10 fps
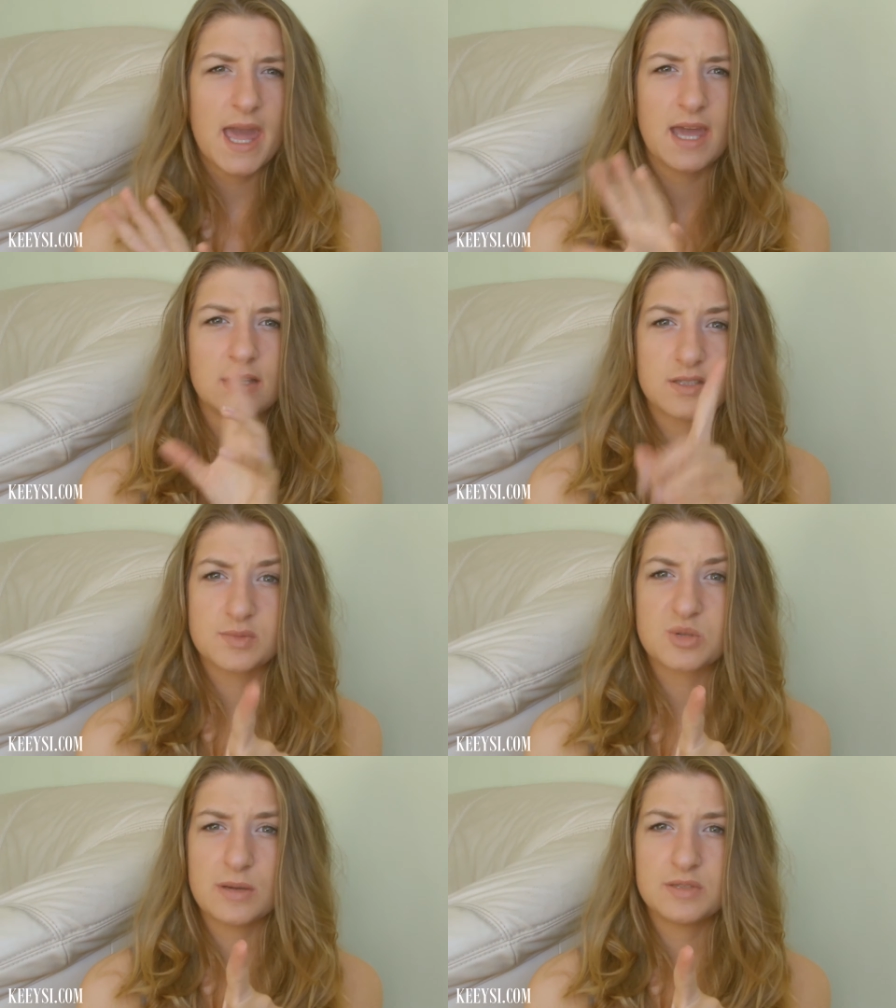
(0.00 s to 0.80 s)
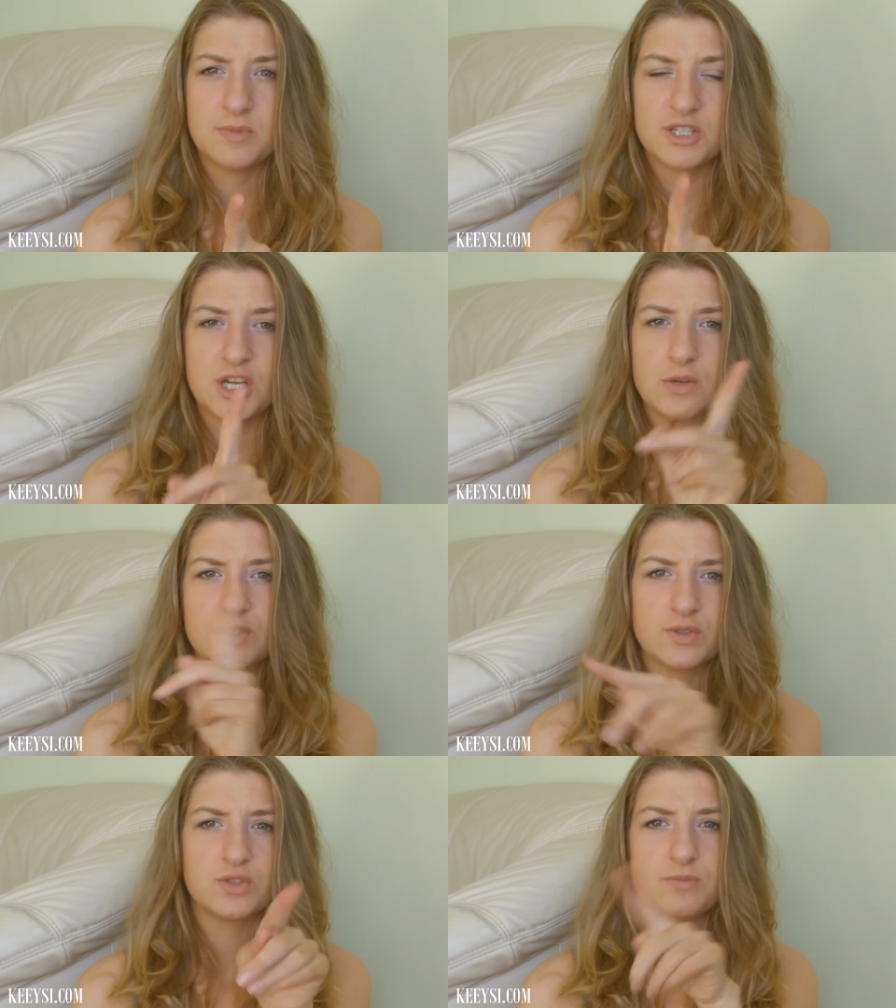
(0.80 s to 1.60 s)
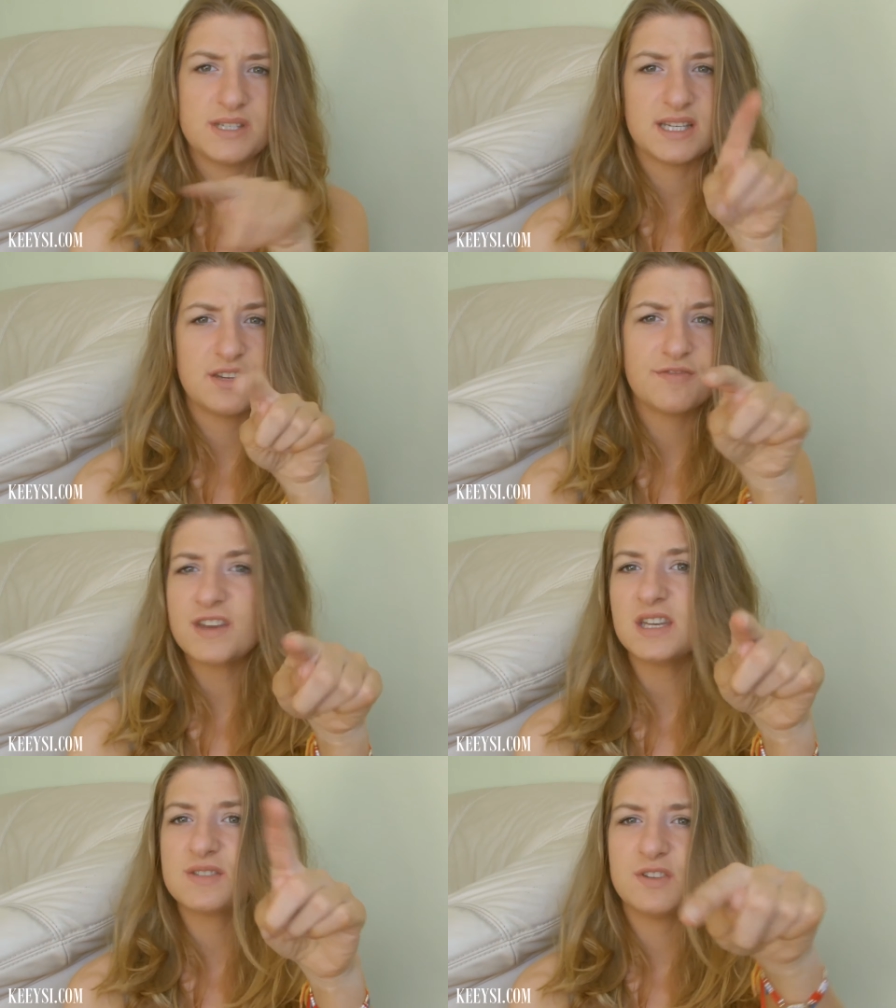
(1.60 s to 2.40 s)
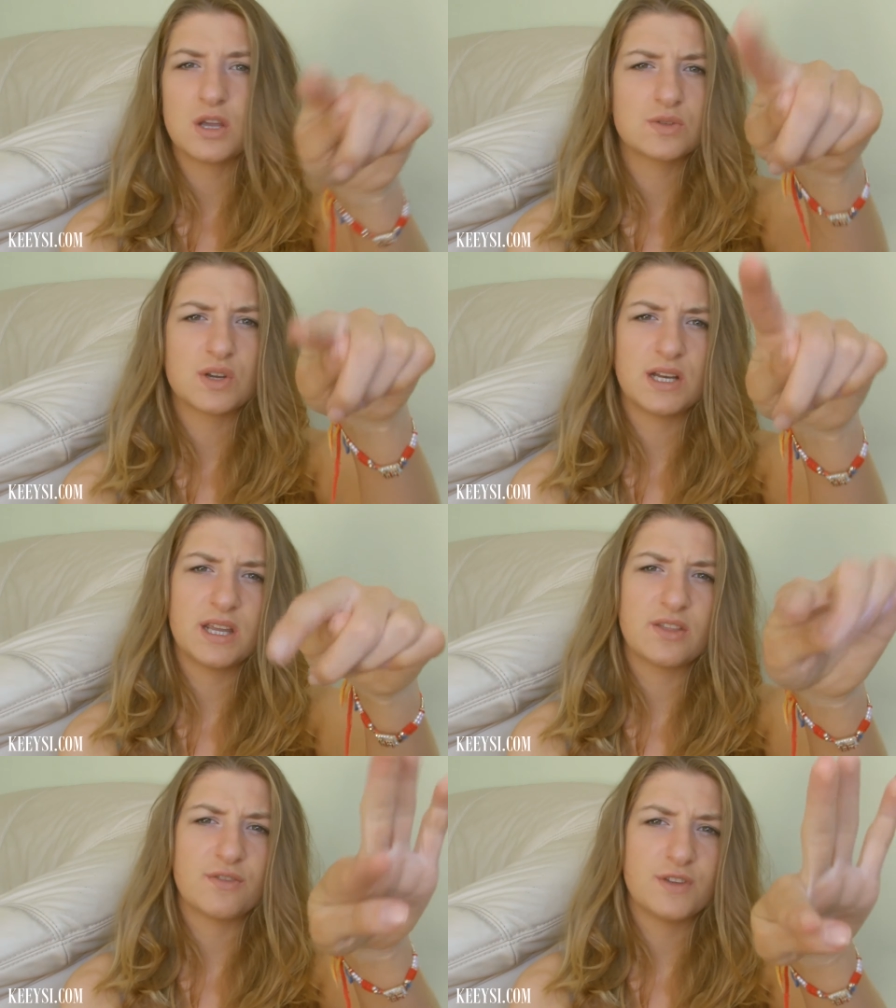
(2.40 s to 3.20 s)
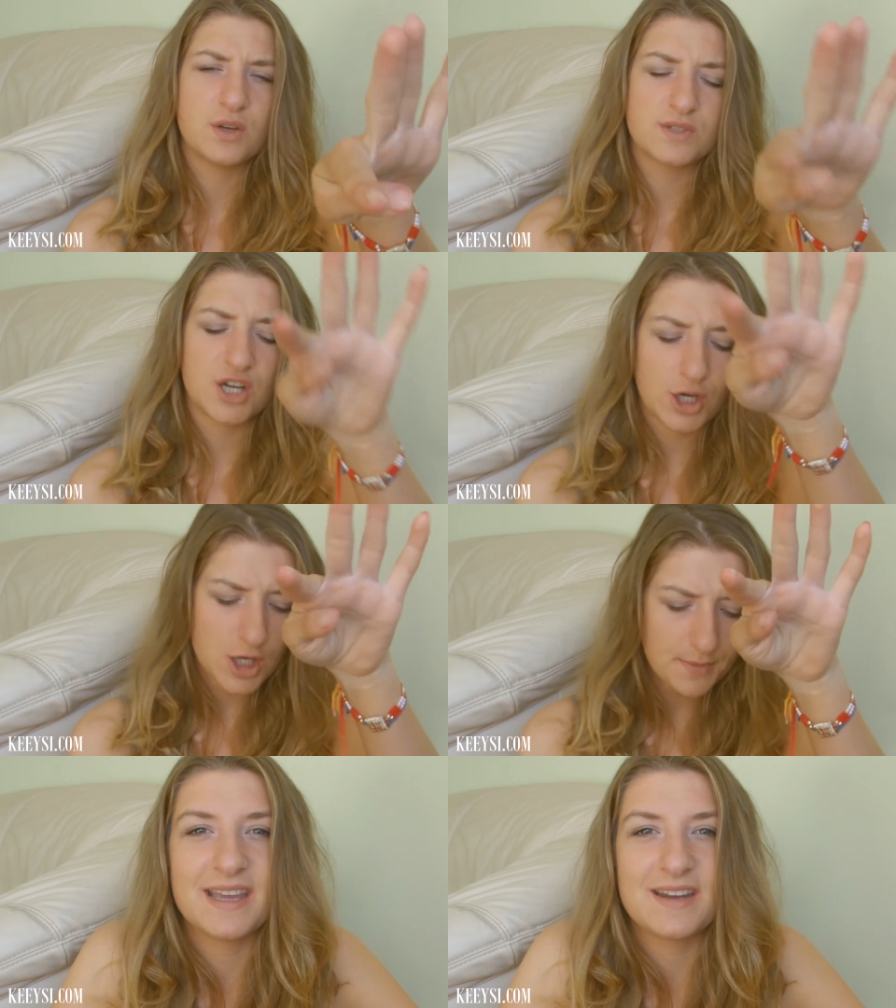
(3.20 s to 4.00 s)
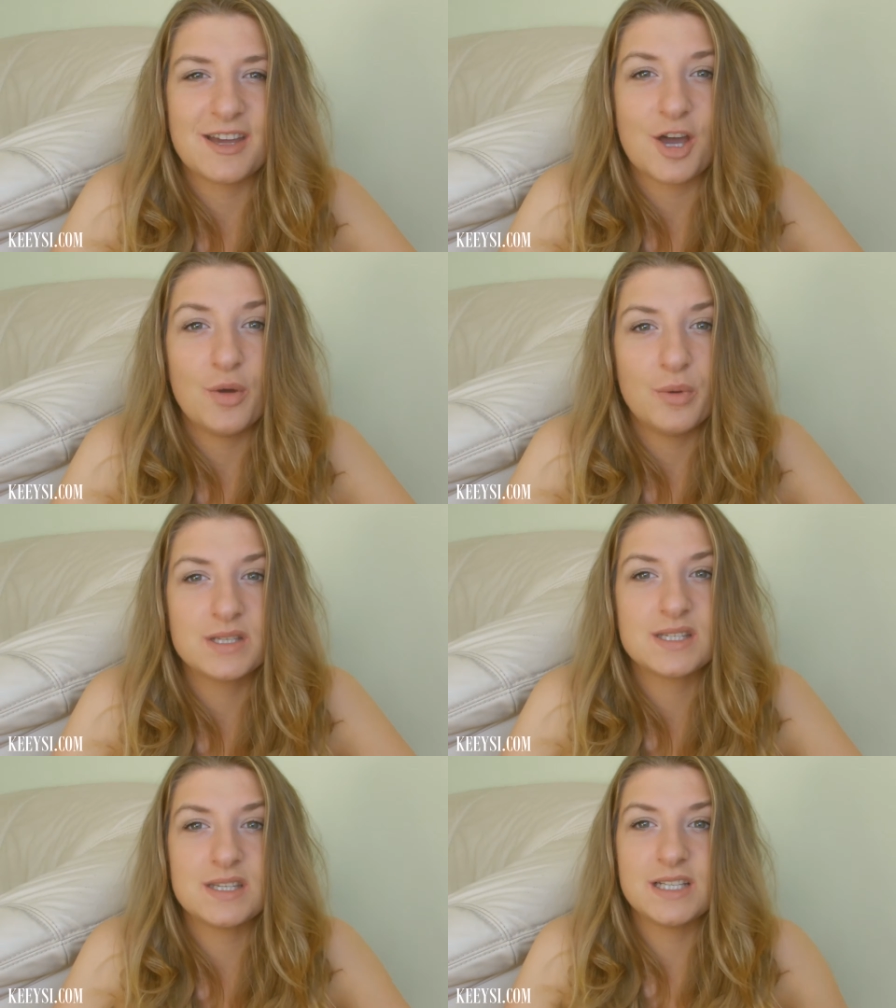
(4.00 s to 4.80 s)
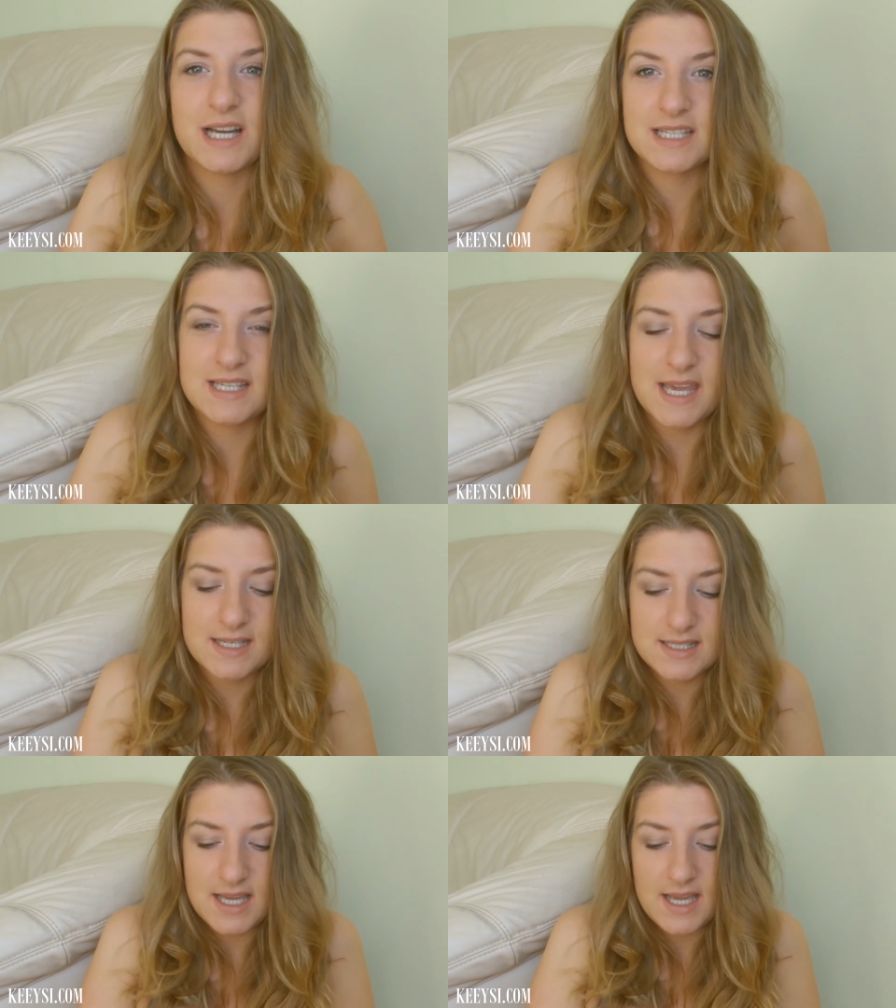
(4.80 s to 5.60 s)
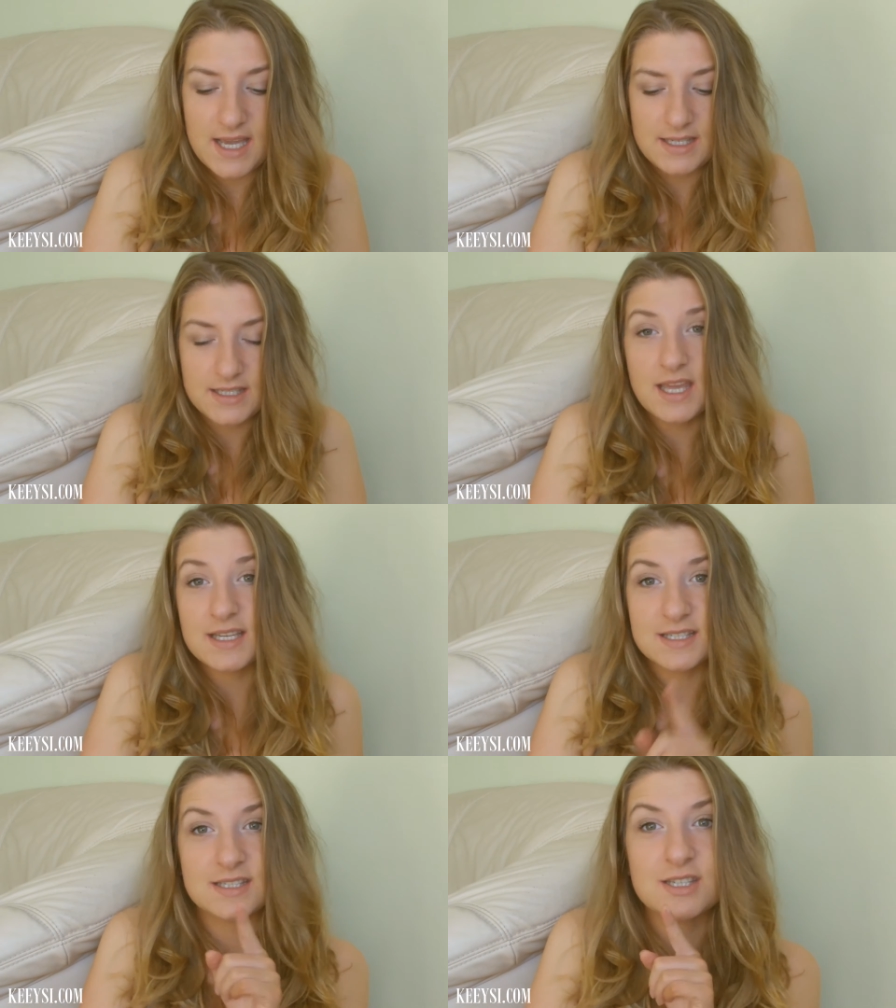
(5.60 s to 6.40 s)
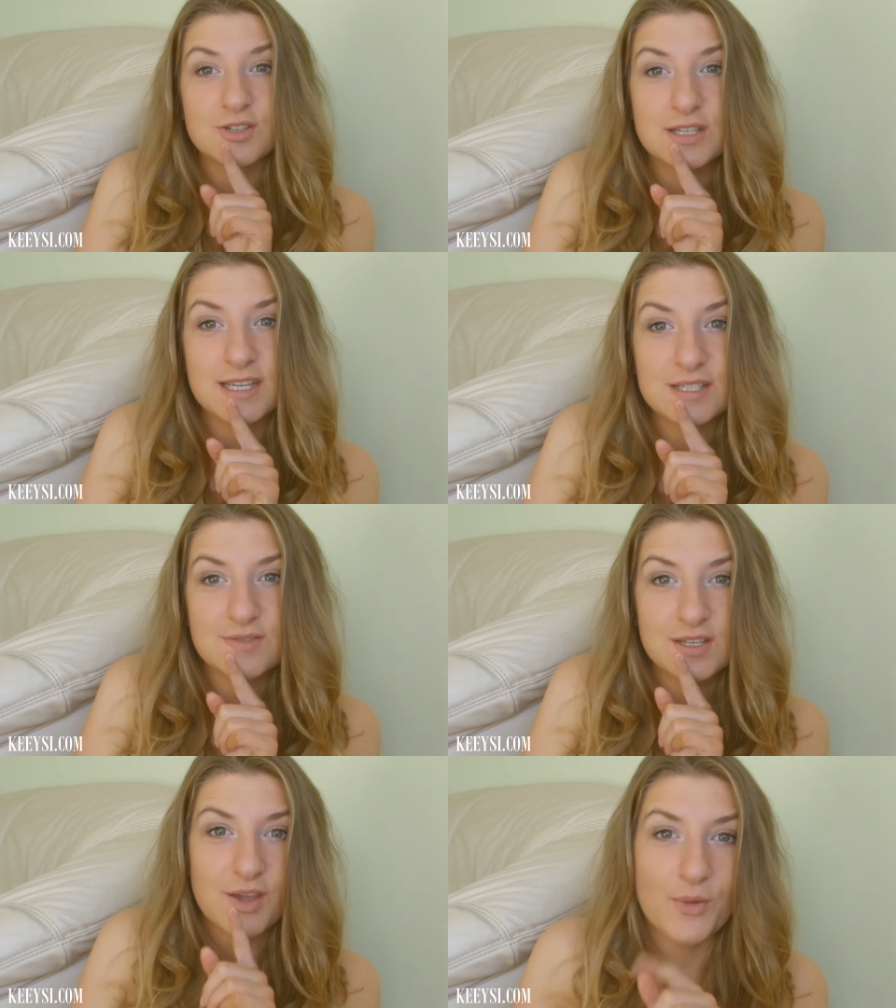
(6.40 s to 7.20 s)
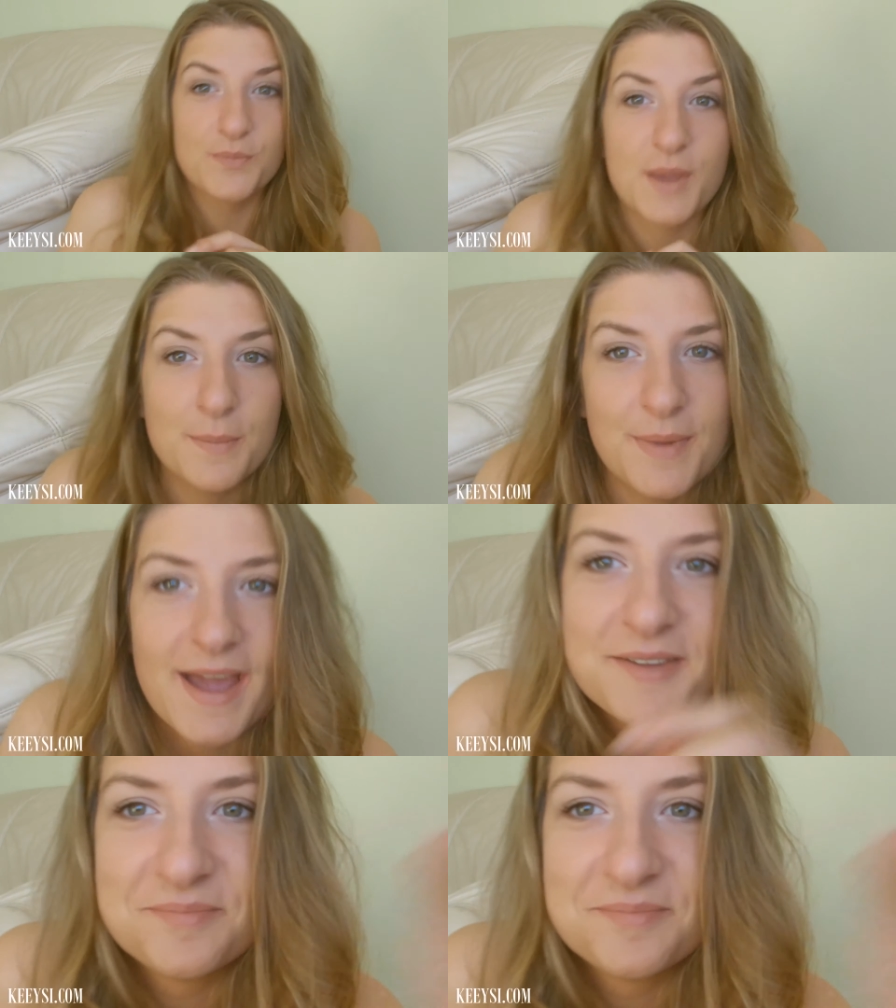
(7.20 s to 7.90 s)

and subscribe to my channel so you don't miss any fitness videos or any other videos that are coming. I can't wait to see you guys next, and yeah, see you in the next video. Bye.